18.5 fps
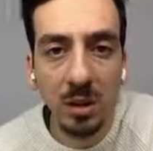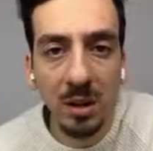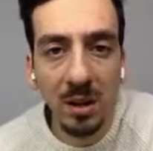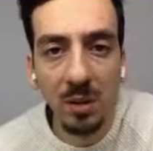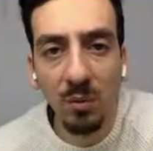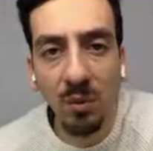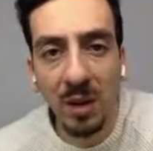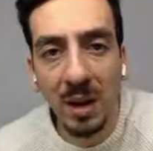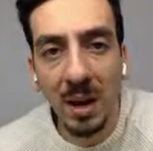
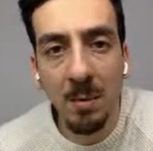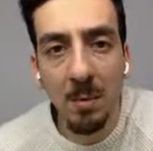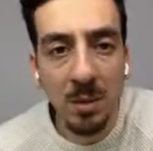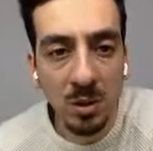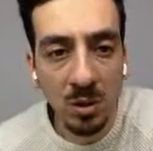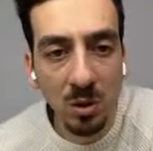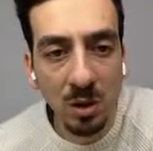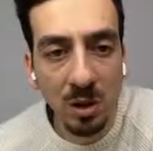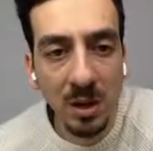if an
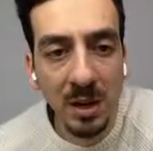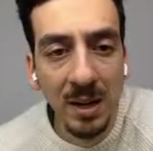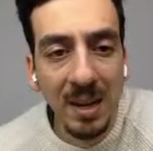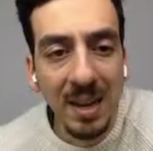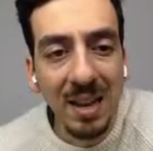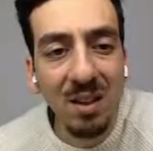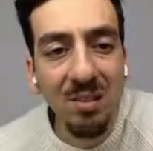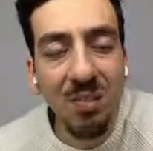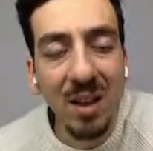Amazon,
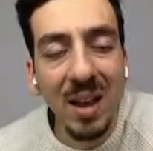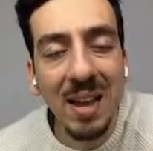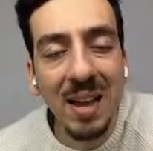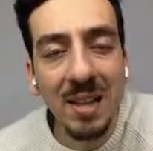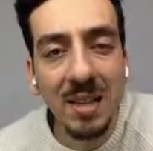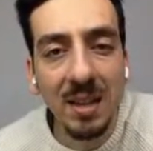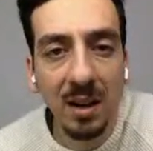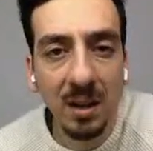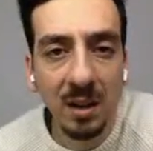if
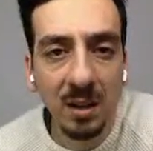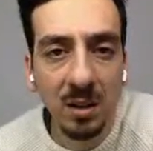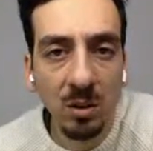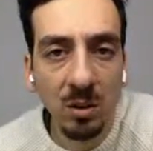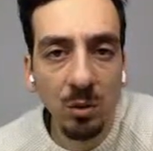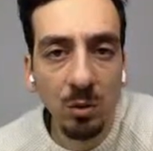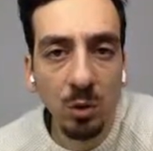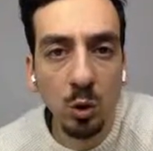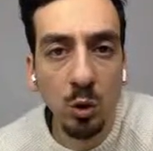any kind
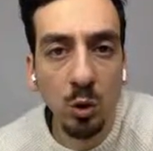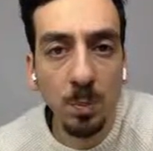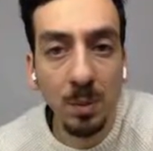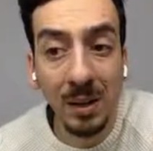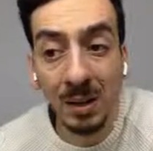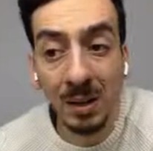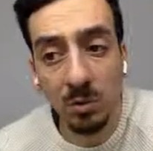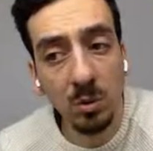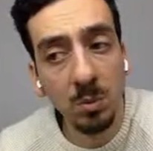of huge
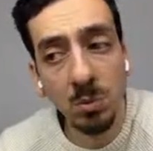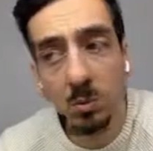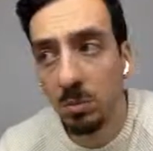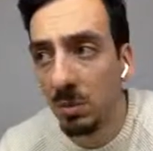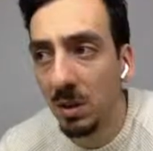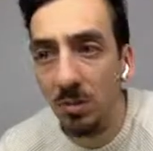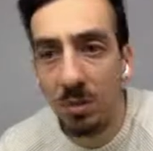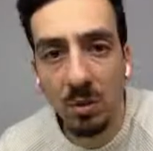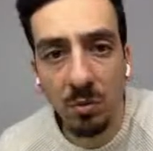platform,
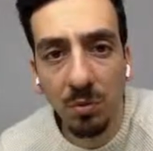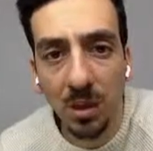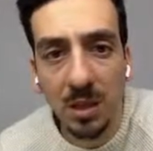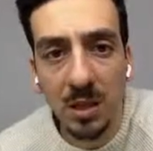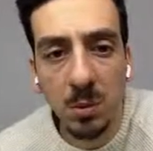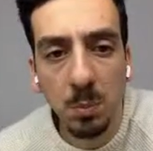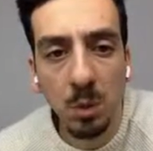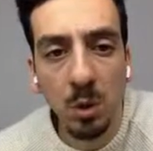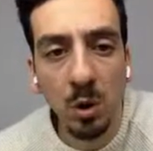even
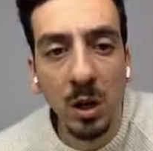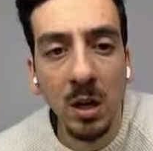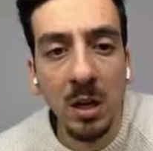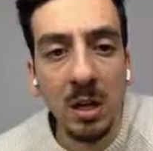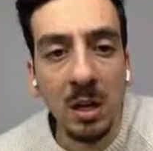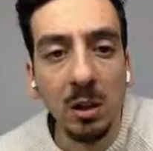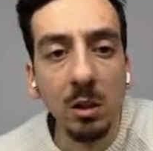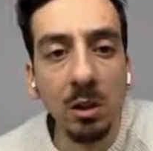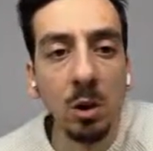Facebook,
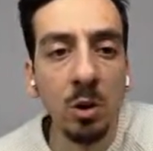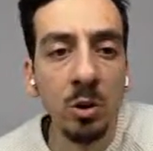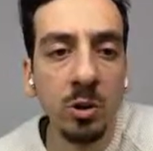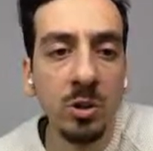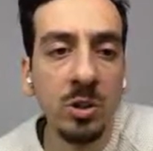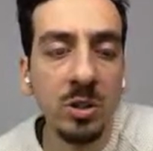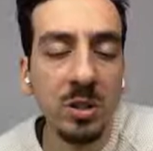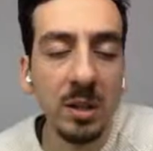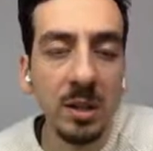
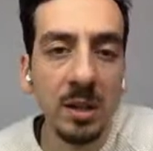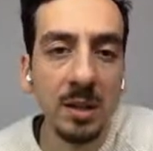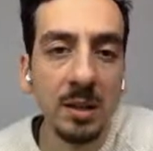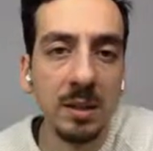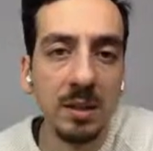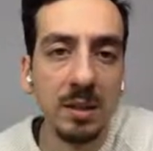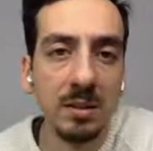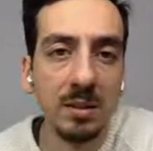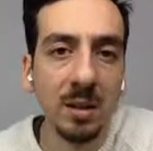launches
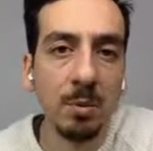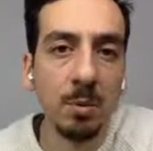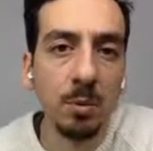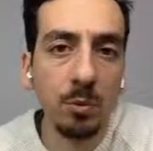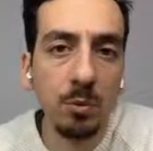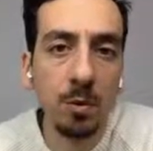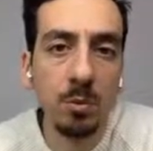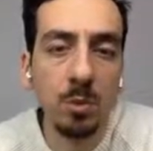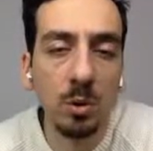a type
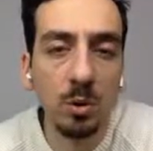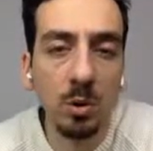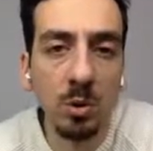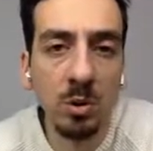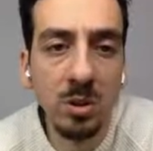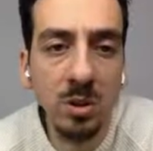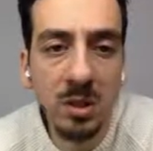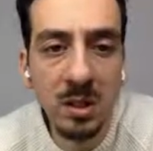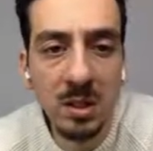of
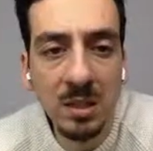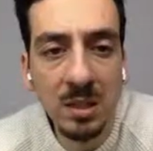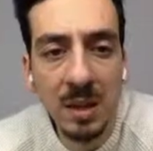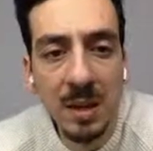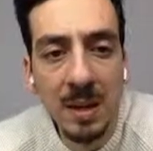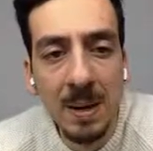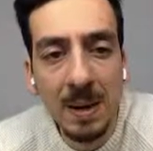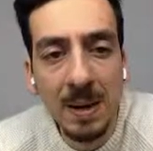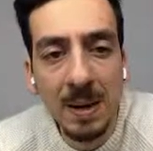cryptocurrency,
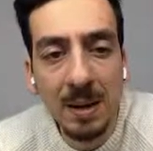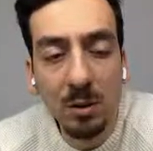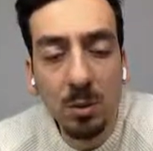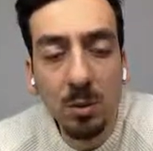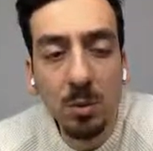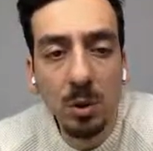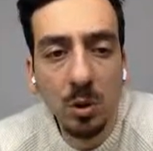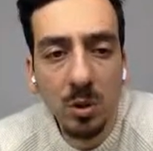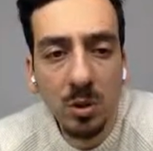
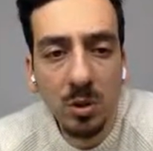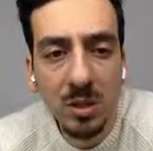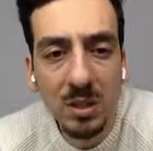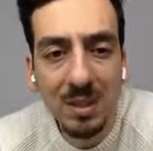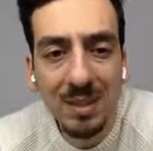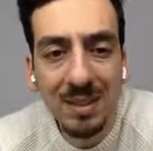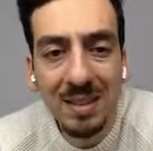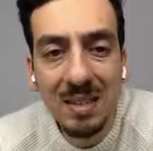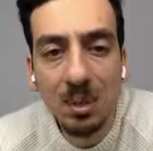
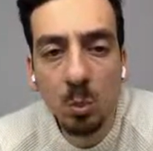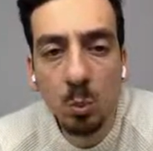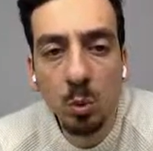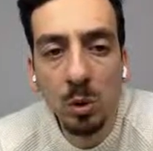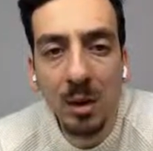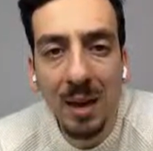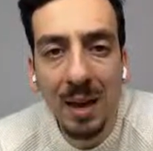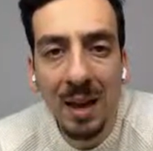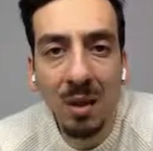this
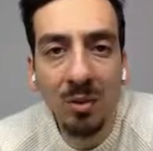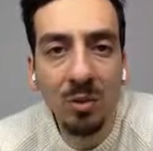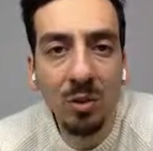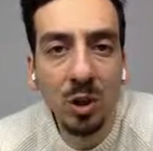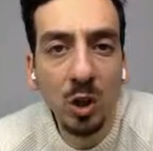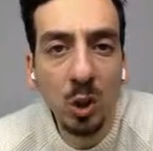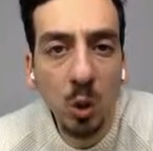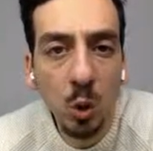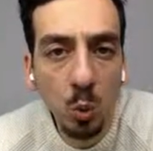will have
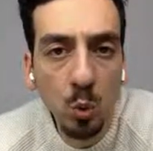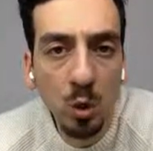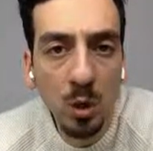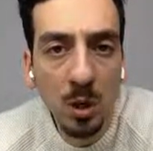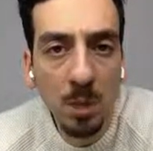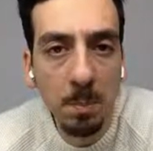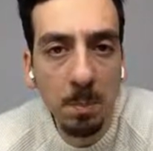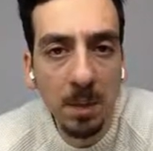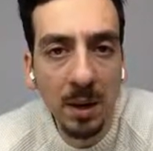huge
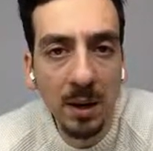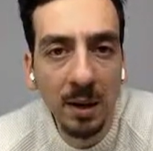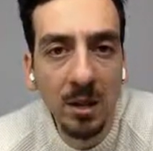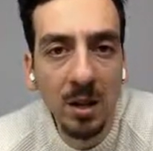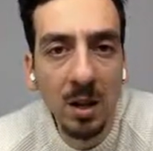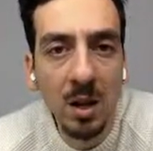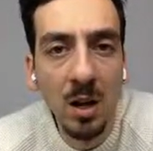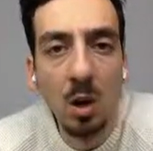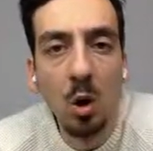impact
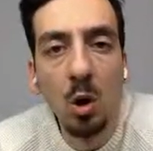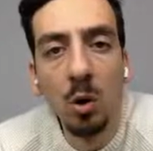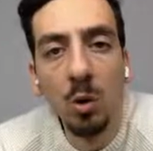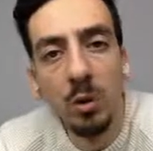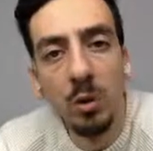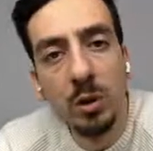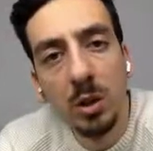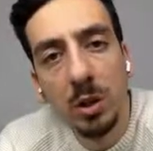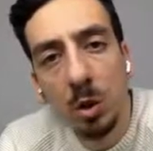
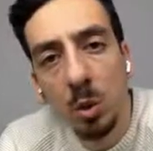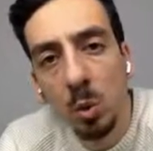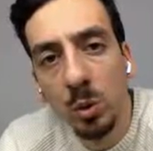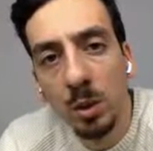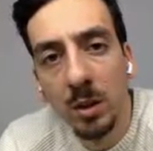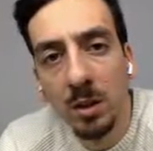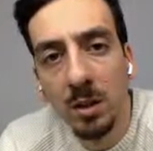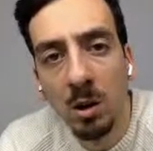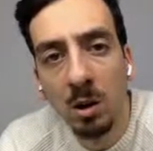on the whole
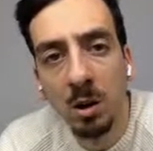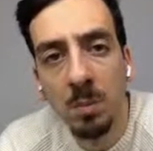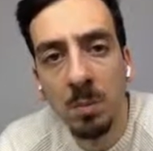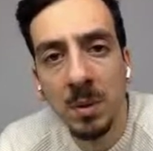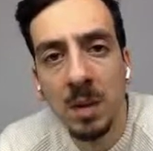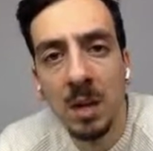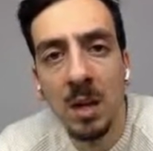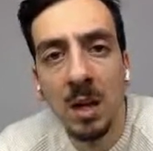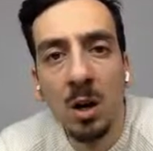
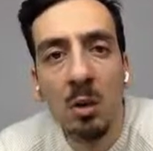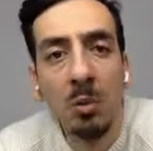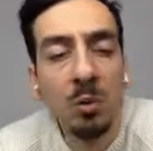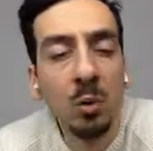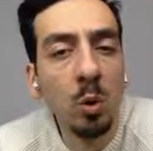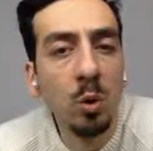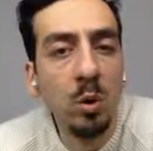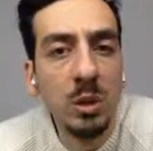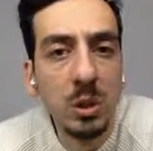economy. Of
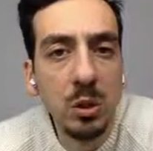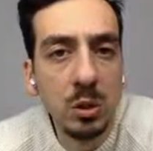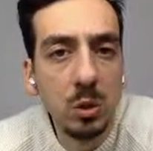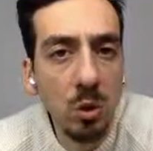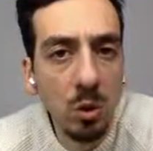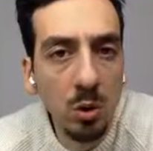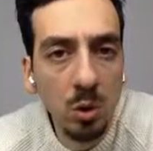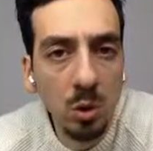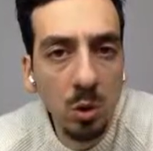course,
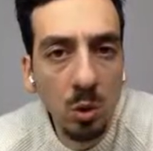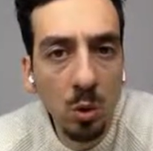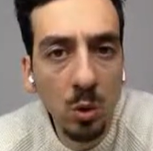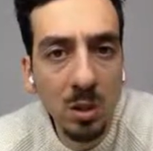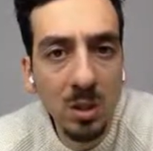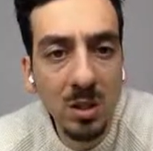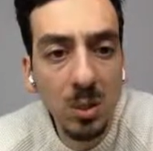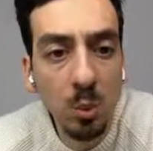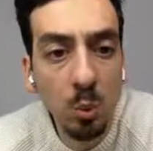certain
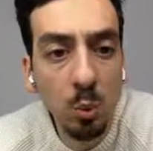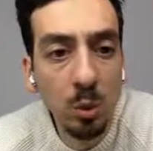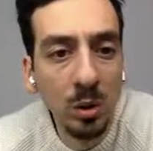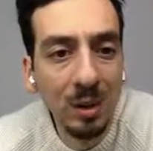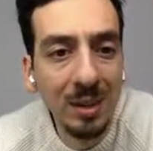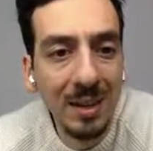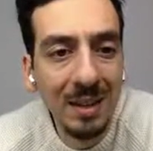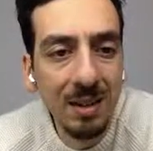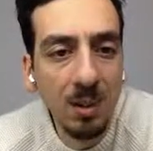coins will
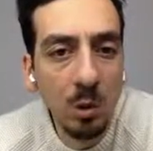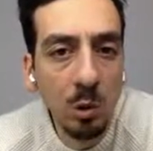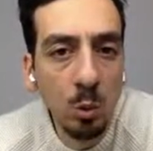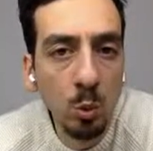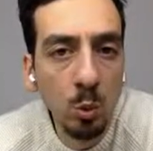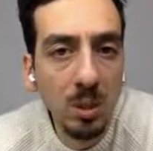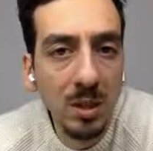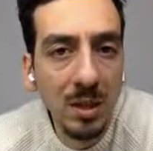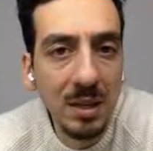then
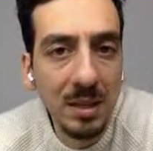lose